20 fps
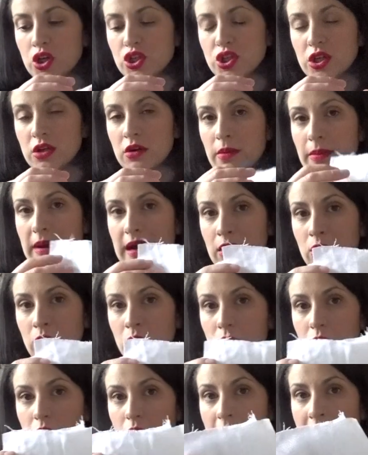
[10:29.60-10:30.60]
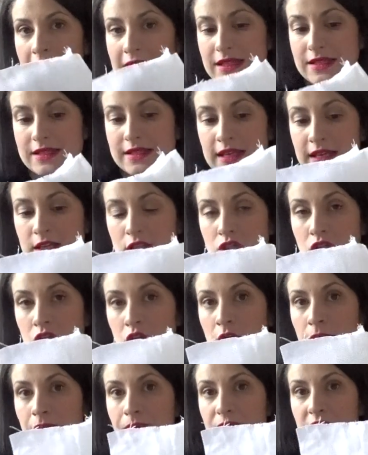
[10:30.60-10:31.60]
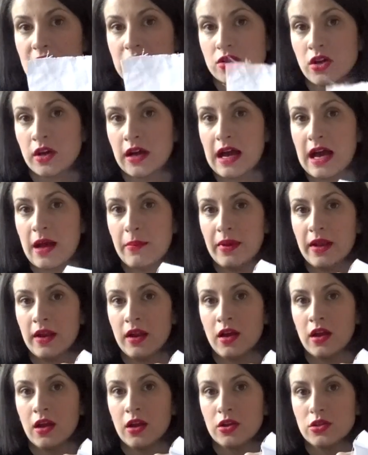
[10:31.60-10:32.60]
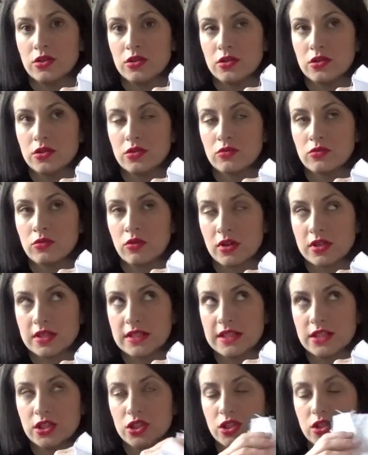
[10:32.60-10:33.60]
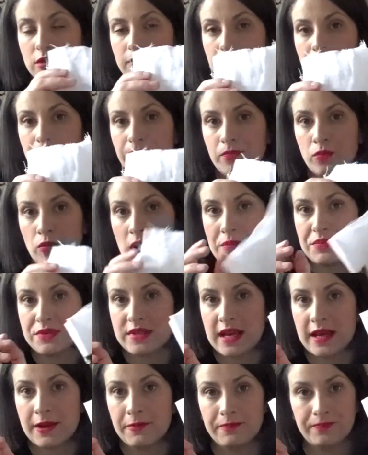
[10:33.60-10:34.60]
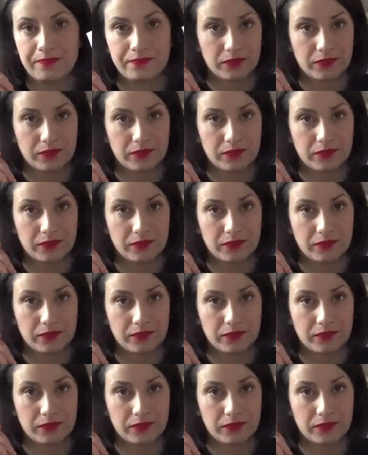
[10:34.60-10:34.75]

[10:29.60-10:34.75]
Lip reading: sure about Etsy. So it's on Catapillar cross stitch website